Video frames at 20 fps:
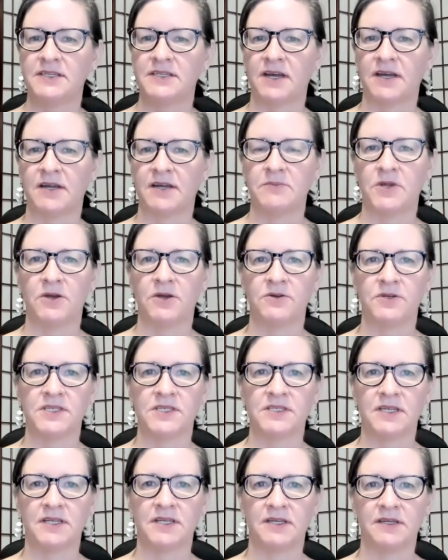time
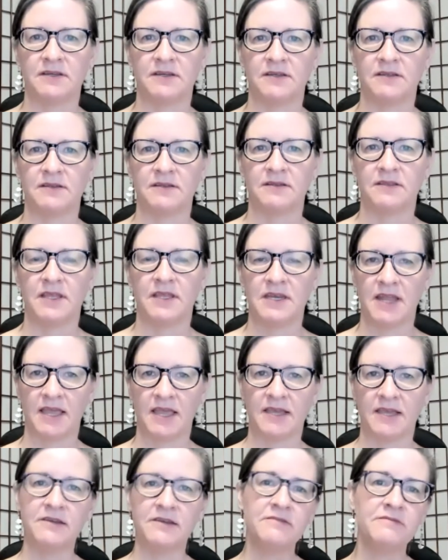noticing the
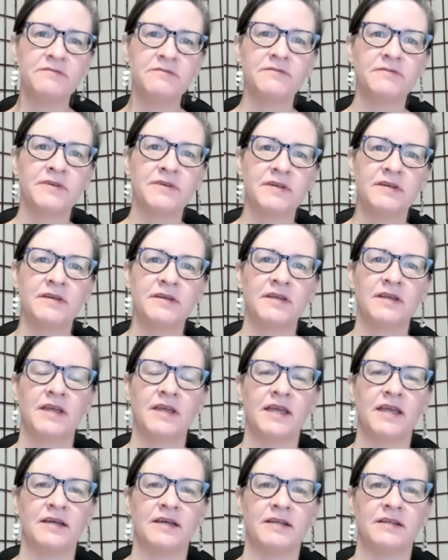negative
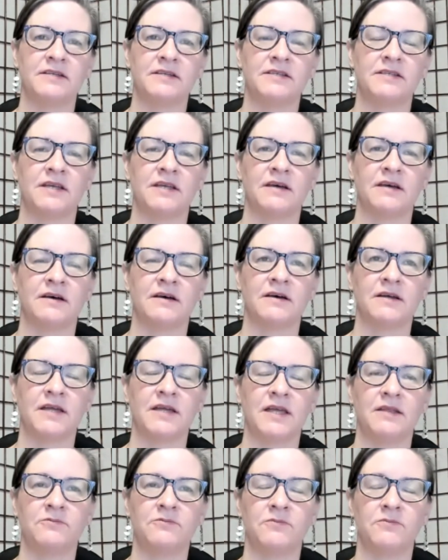and
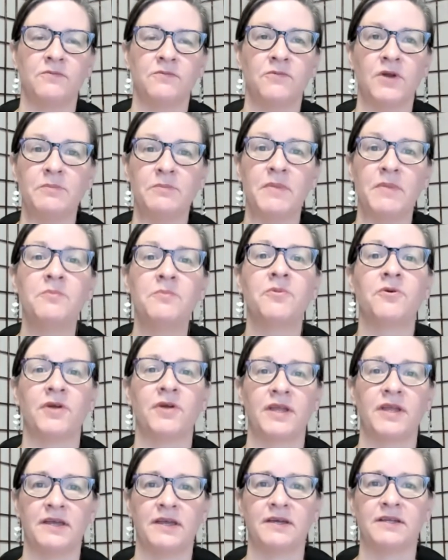
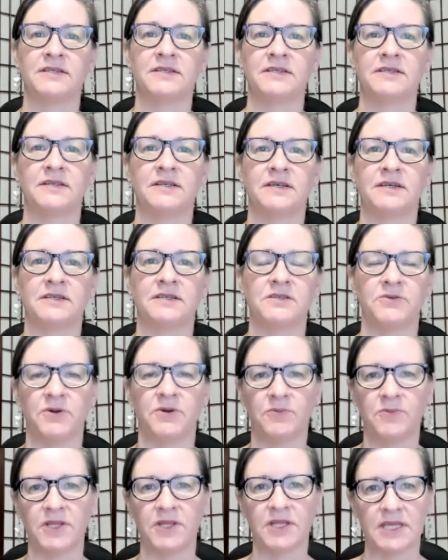remembering it. So
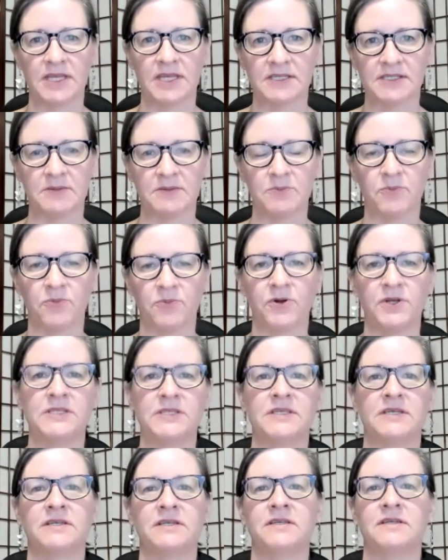it really gets
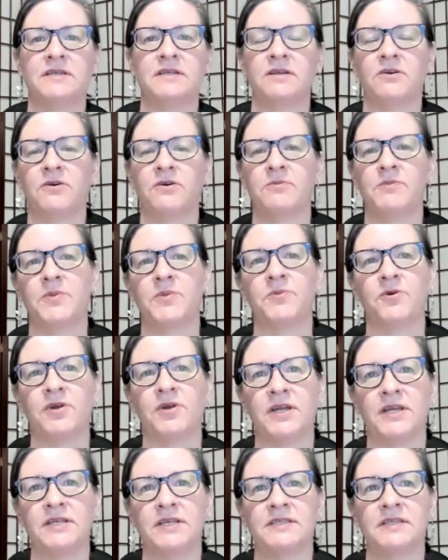imprinted in our
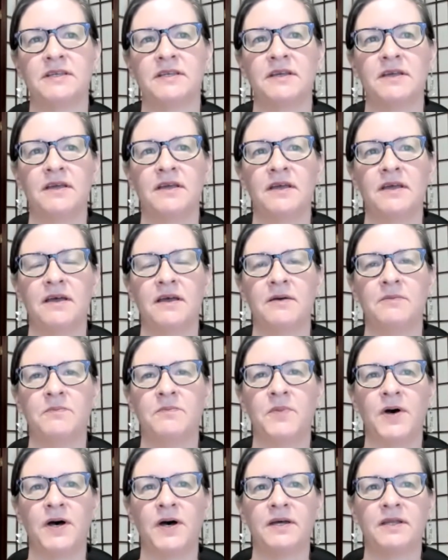memories,
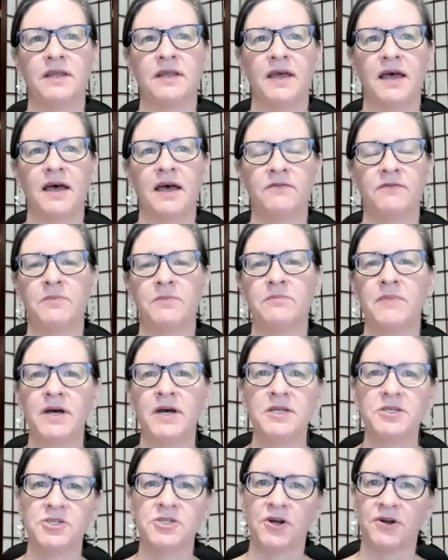but have a
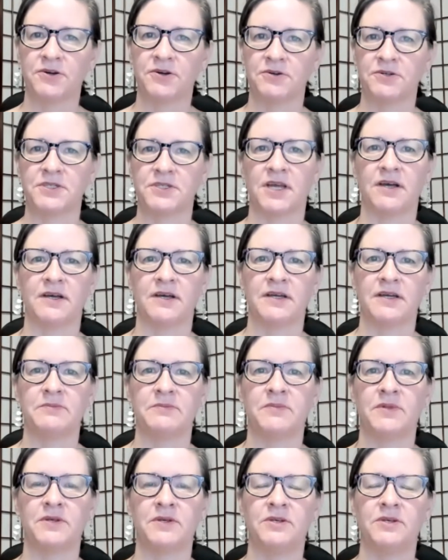much harder
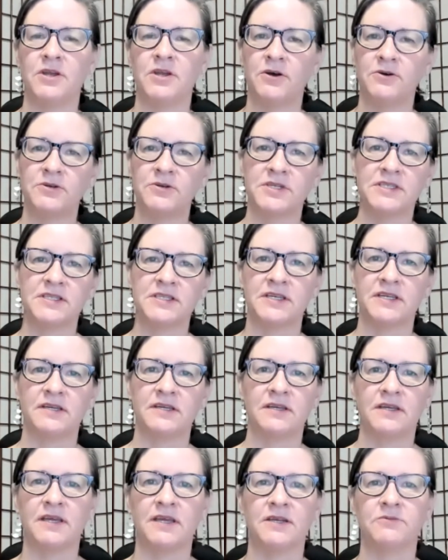time
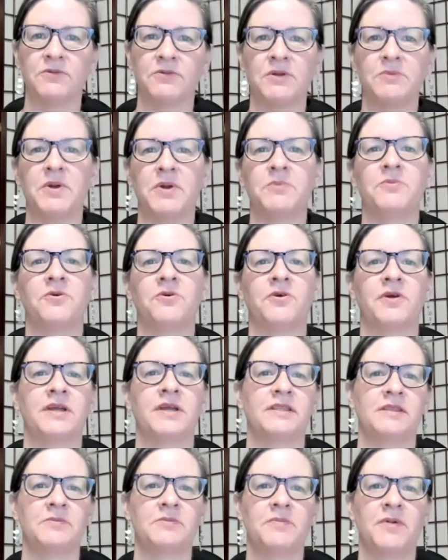noticing and
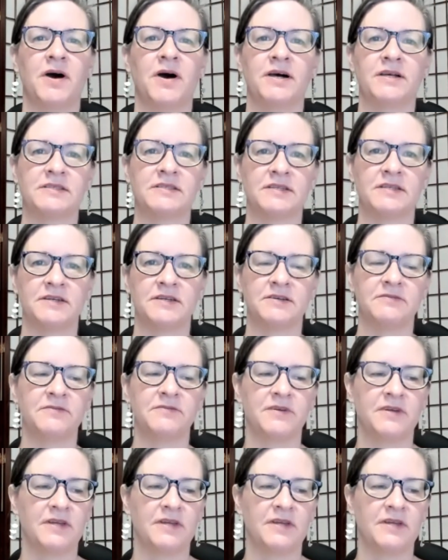remembering the positive.